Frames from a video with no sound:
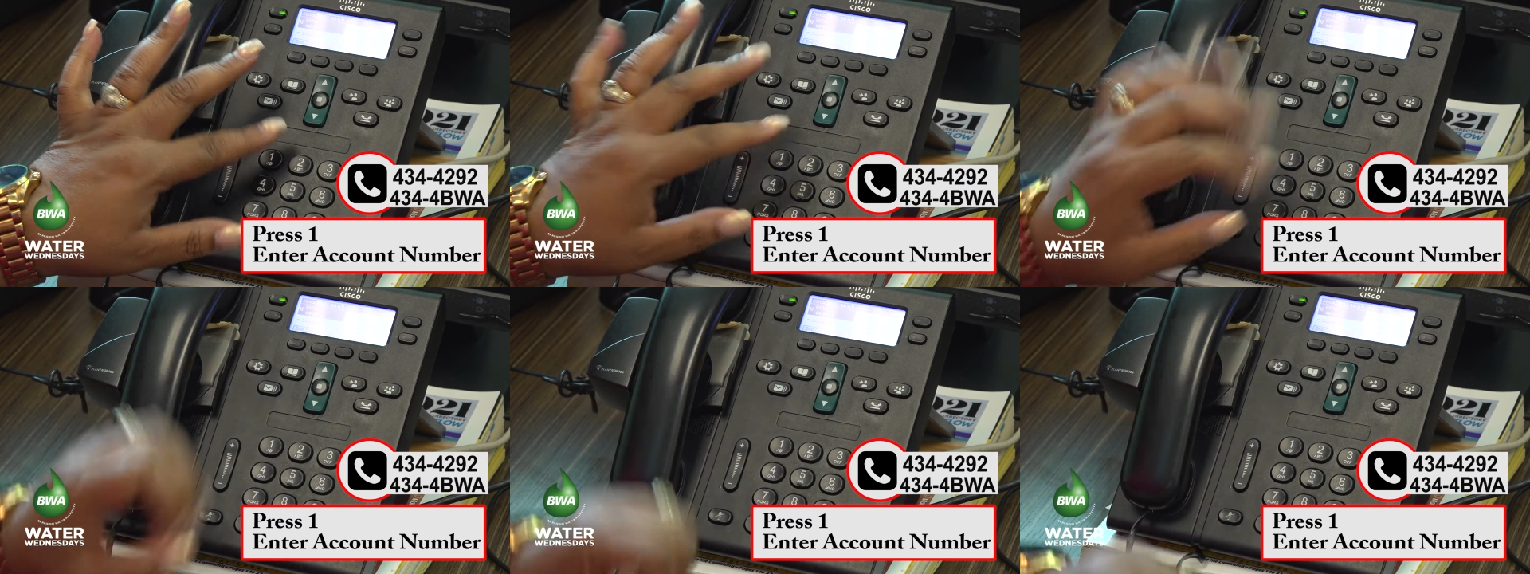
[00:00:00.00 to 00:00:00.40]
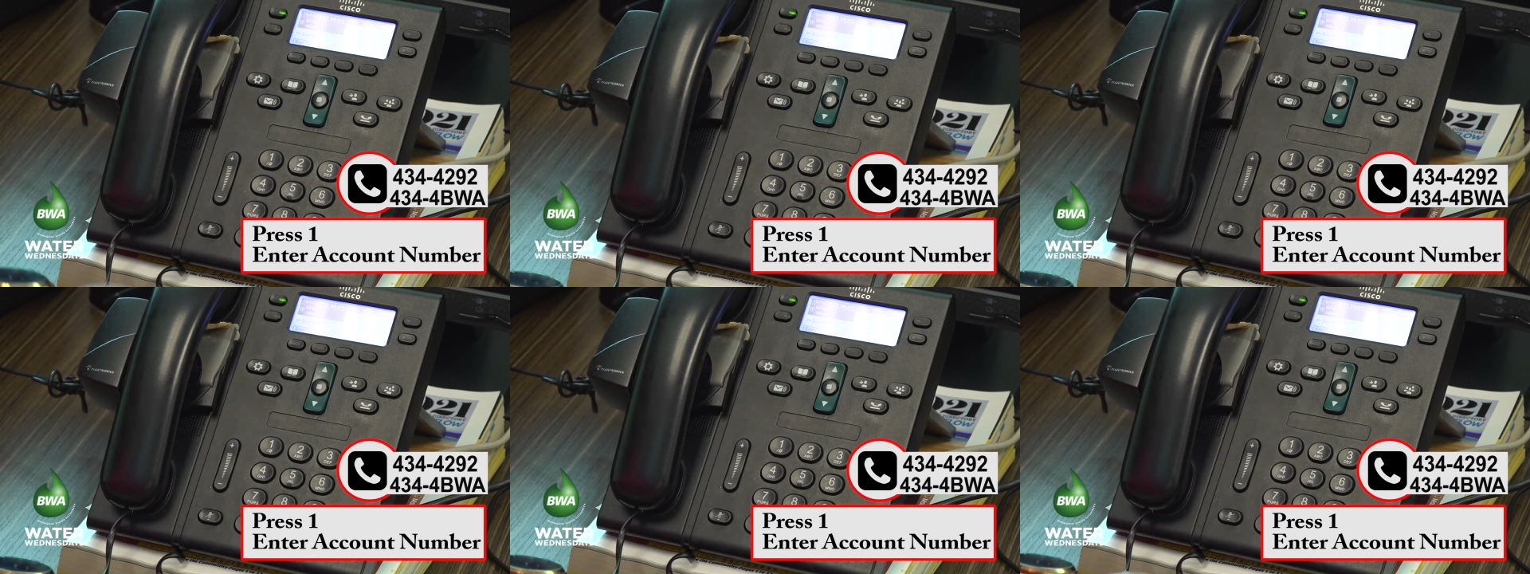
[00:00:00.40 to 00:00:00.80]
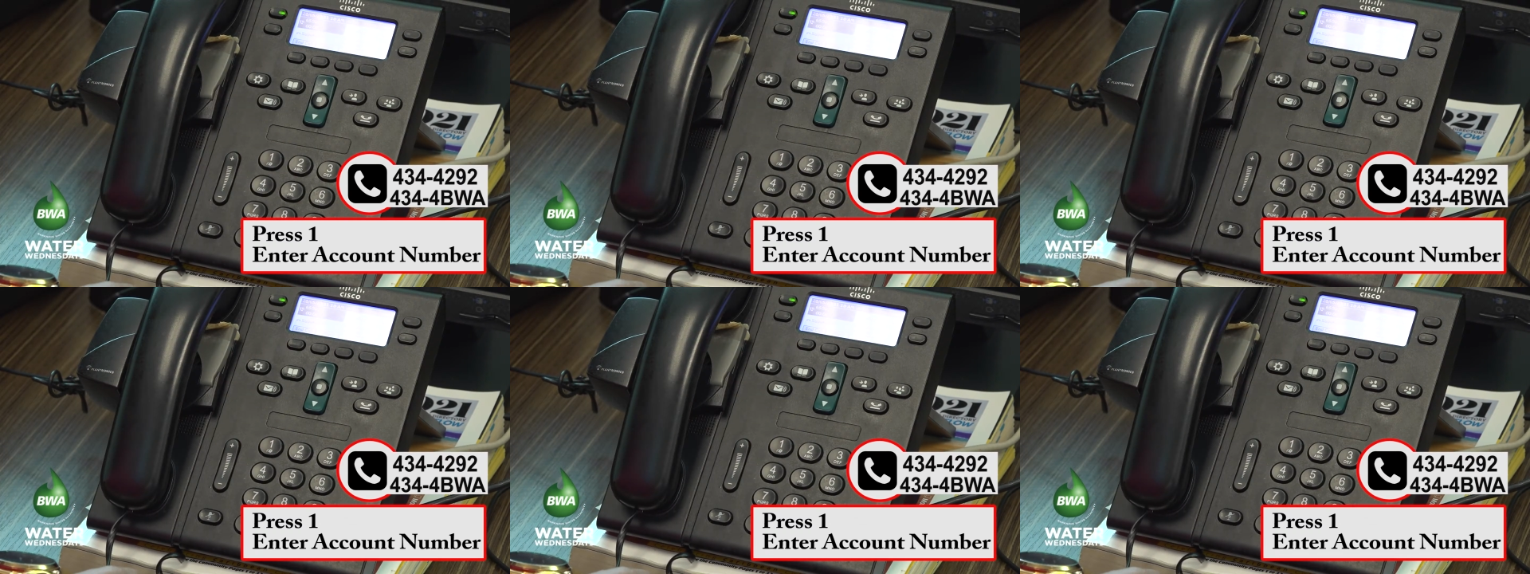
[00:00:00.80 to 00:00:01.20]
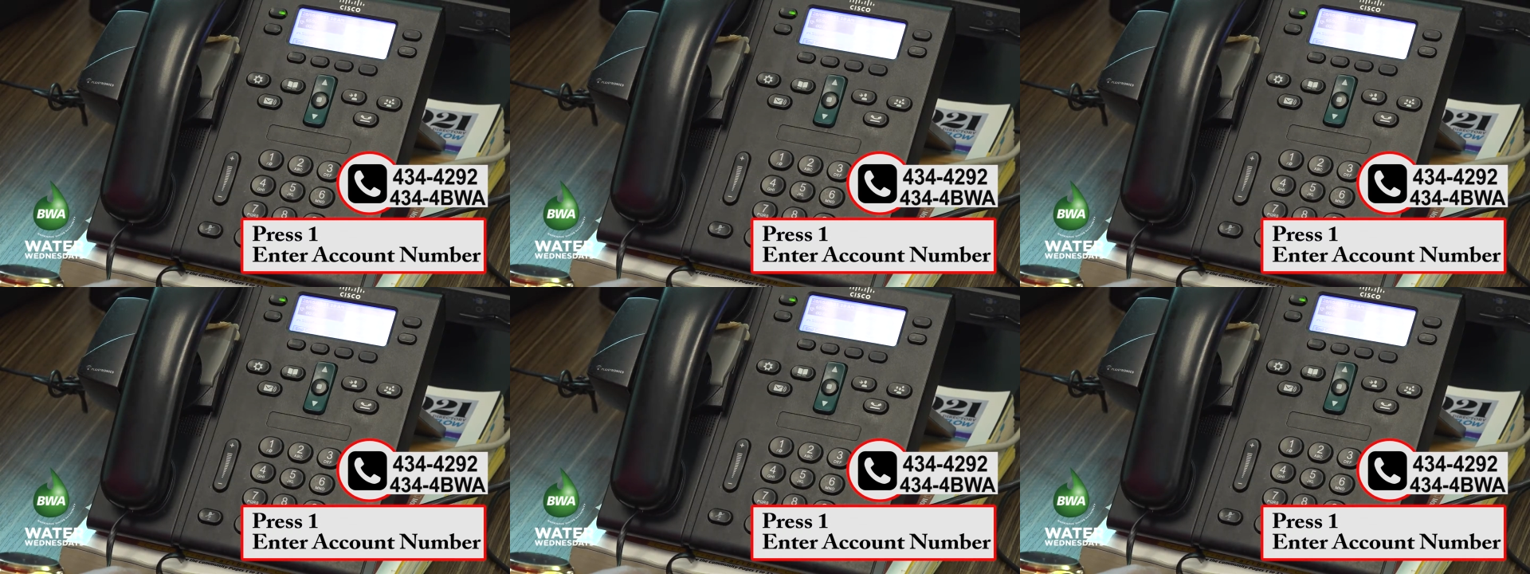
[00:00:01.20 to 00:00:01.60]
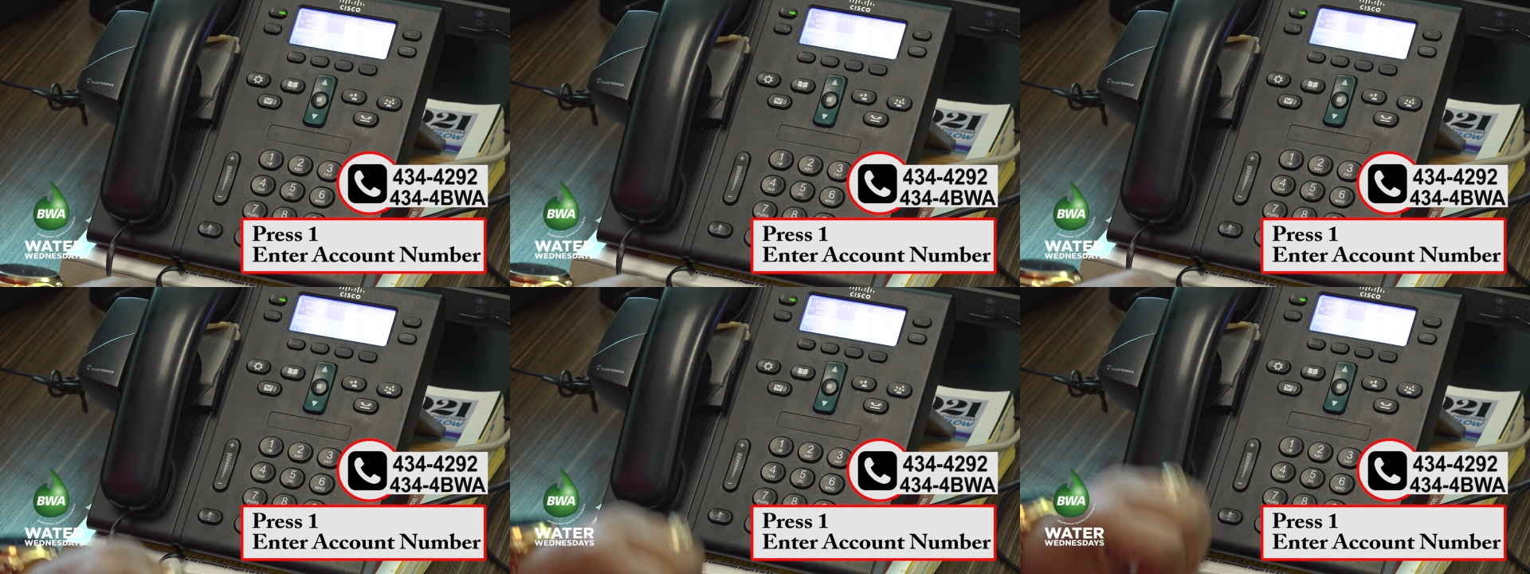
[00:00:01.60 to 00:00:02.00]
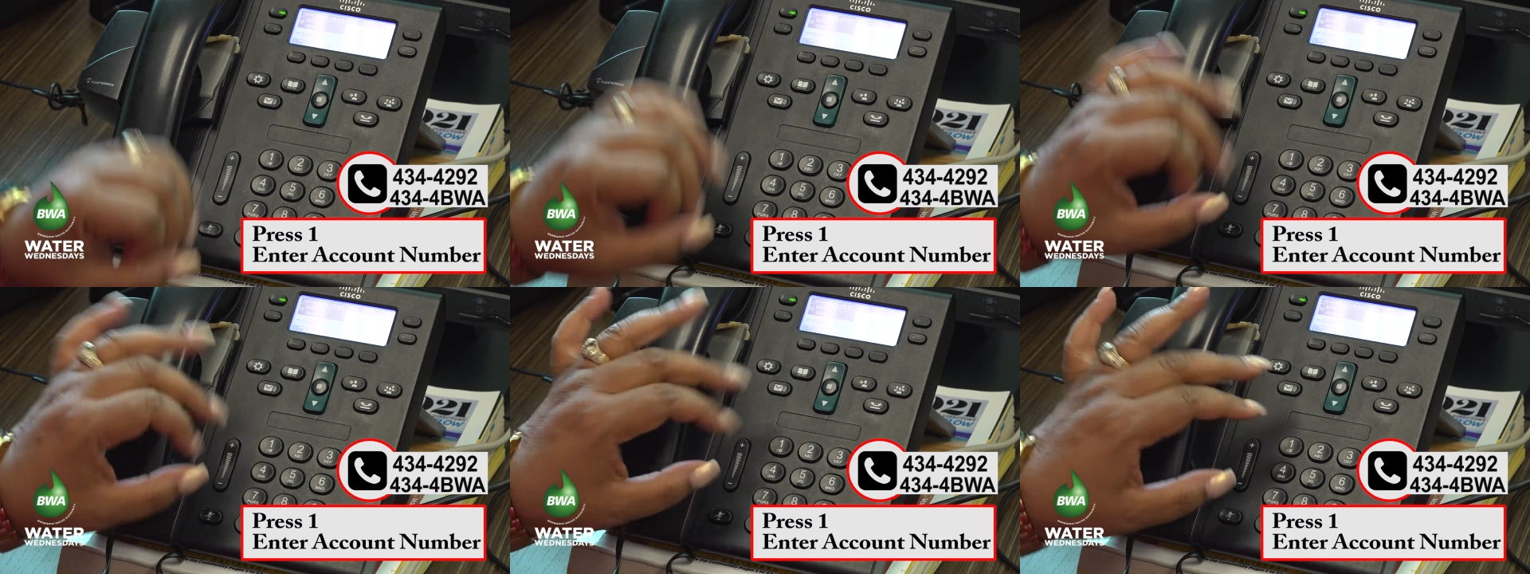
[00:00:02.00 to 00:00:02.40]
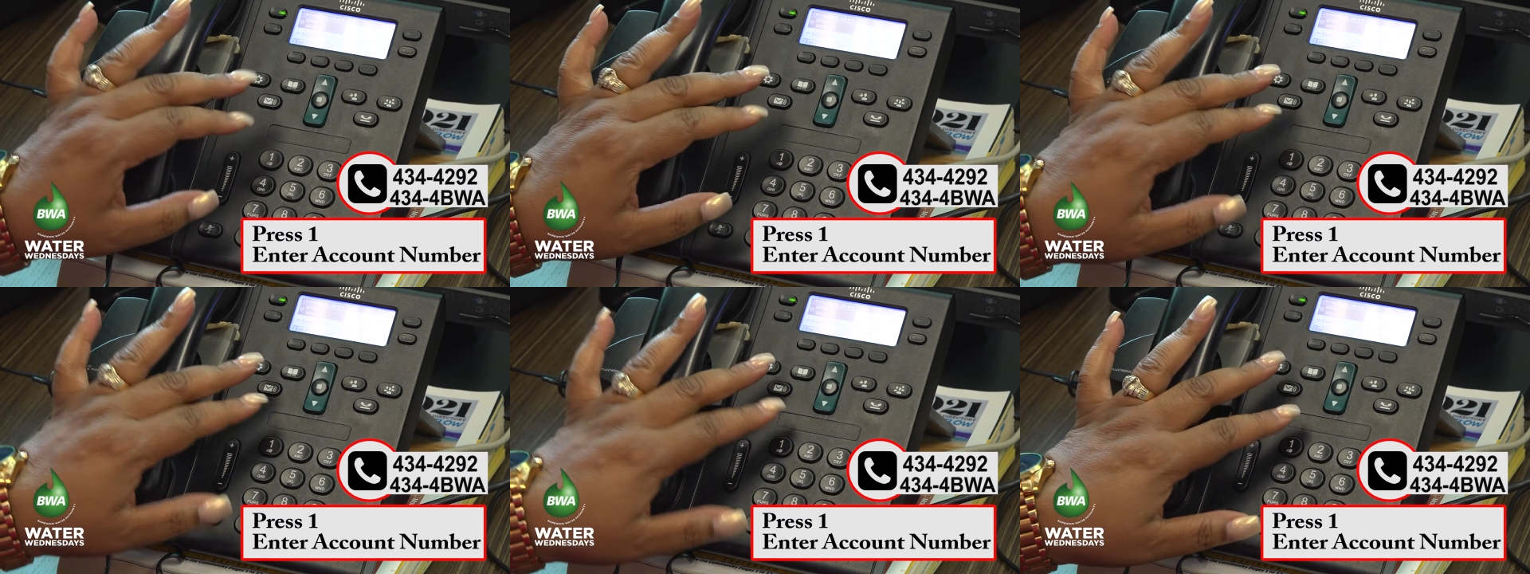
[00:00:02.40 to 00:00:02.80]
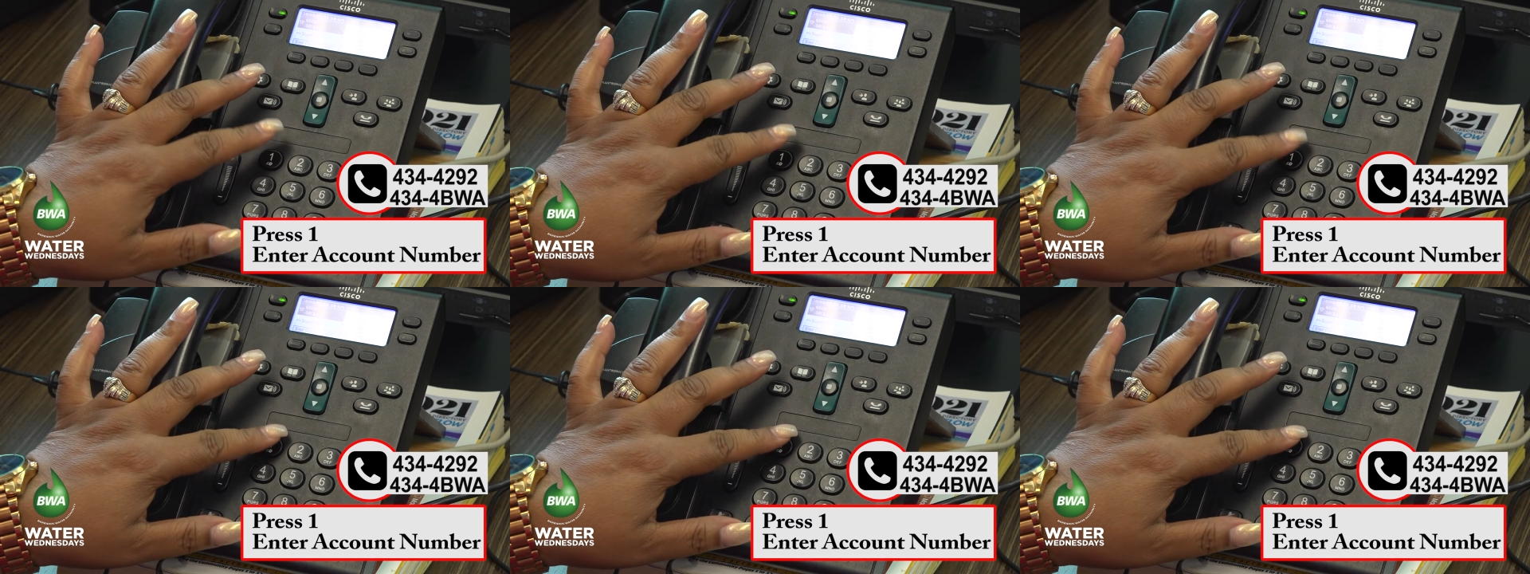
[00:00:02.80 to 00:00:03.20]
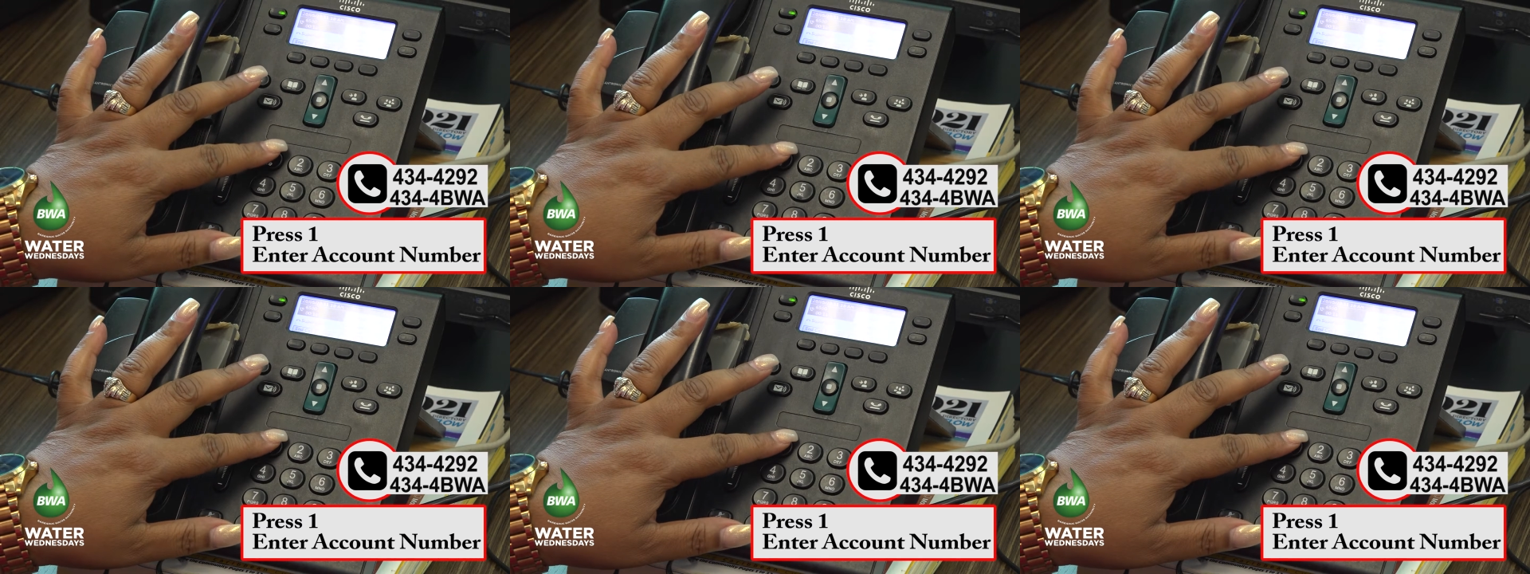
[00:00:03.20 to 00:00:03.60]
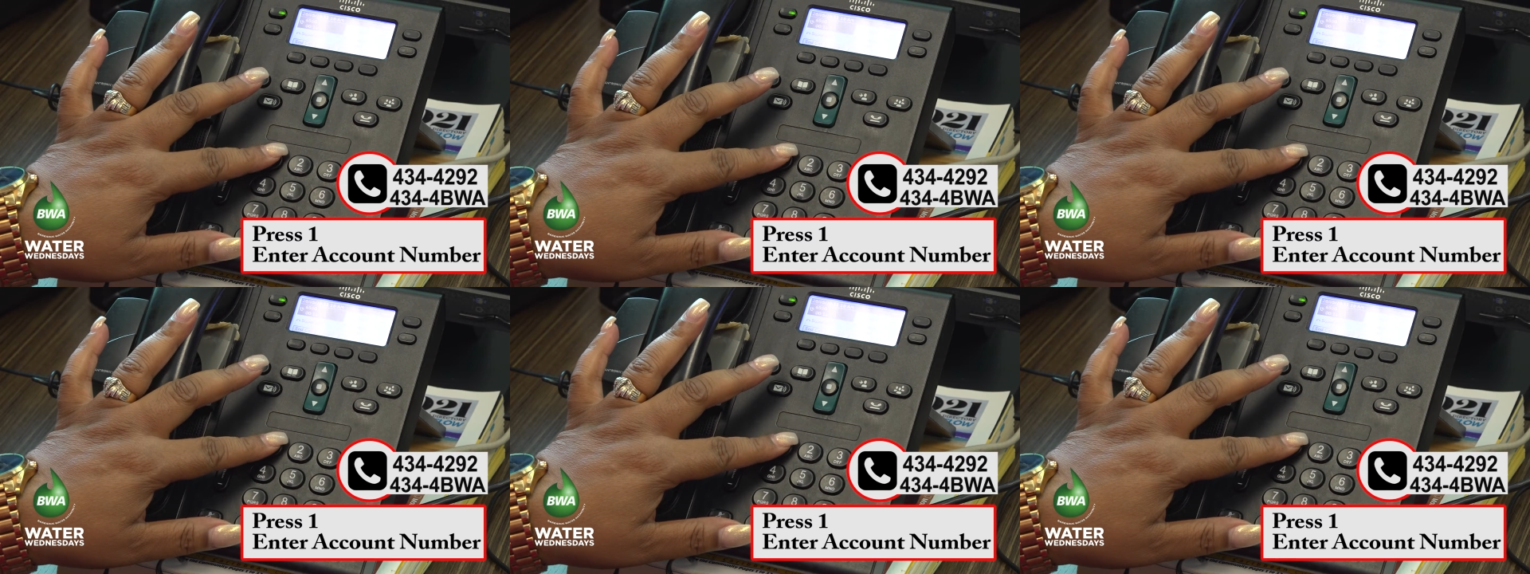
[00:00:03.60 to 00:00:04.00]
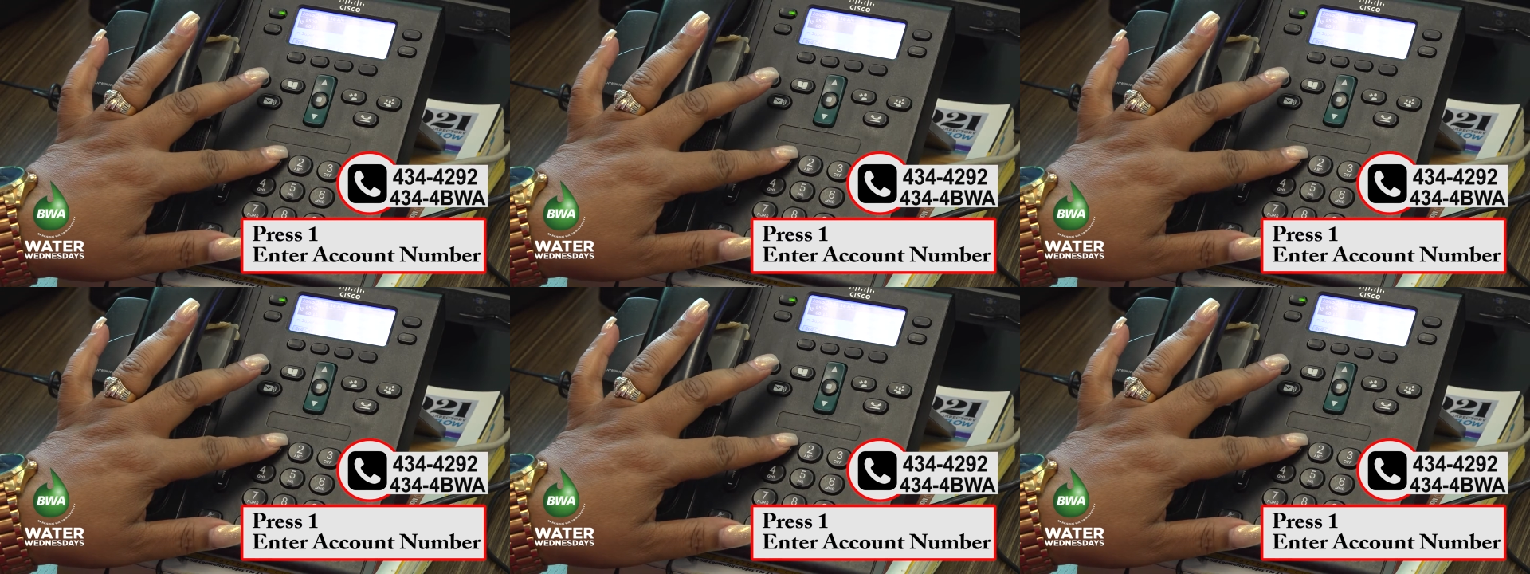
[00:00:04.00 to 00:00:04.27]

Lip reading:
[unreadable: no face in view]